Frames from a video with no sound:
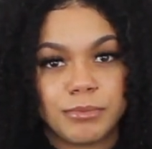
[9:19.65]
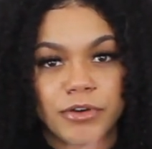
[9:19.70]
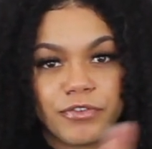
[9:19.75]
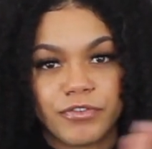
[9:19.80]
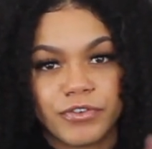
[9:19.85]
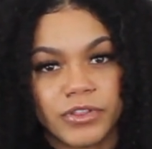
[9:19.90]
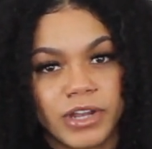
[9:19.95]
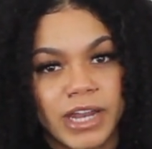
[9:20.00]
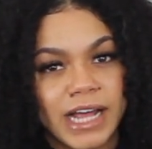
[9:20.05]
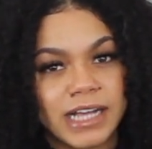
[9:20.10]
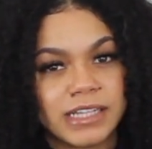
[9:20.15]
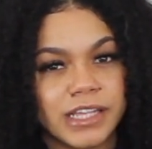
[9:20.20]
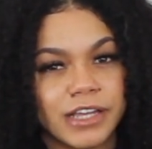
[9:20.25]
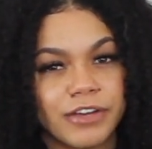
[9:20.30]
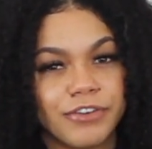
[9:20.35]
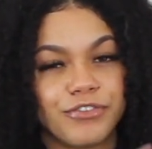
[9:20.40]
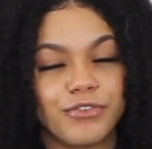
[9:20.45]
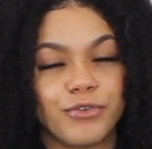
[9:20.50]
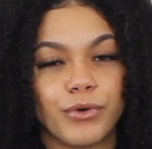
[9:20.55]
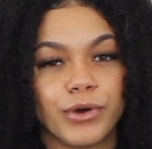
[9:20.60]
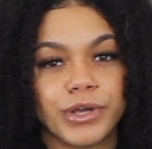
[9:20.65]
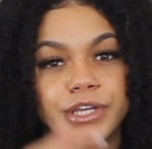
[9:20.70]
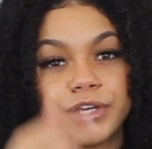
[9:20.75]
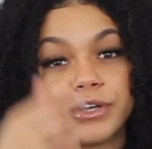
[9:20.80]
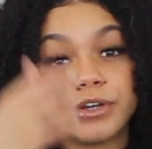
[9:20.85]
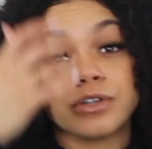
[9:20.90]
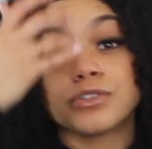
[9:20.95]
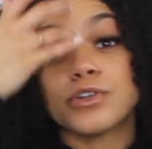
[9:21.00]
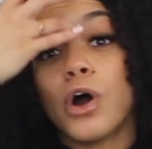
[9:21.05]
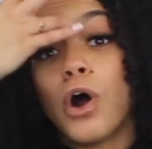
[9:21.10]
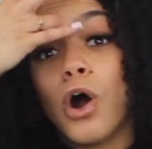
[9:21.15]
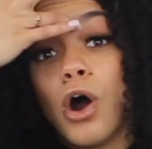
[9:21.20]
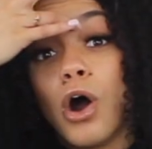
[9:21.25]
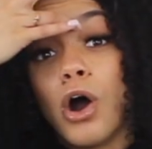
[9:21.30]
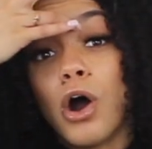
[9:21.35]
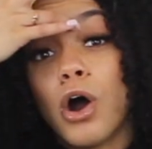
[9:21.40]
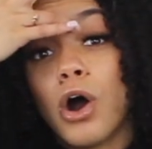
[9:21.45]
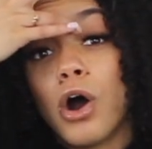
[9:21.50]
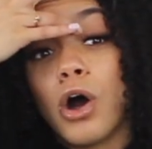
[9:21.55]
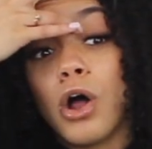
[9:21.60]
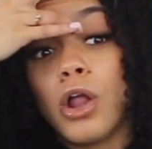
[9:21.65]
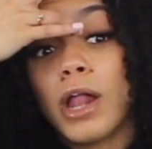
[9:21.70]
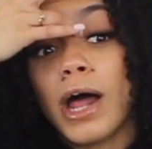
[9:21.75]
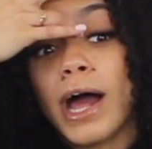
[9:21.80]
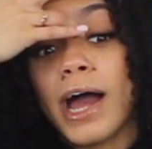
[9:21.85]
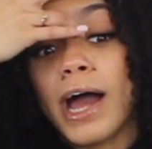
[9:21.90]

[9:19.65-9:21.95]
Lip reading: but for the last like 4 years, all